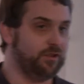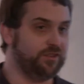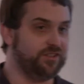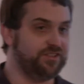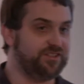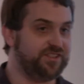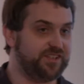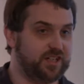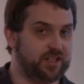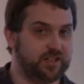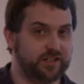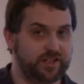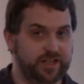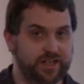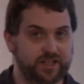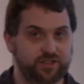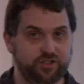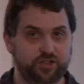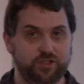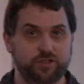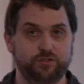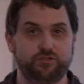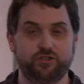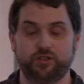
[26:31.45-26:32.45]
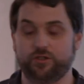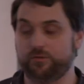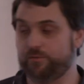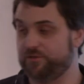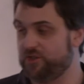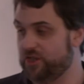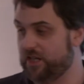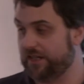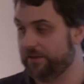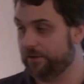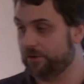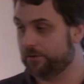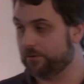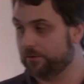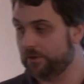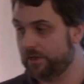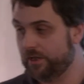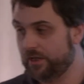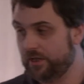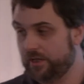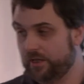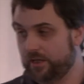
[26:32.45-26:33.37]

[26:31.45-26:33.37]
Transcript: on the CIS YouTube channel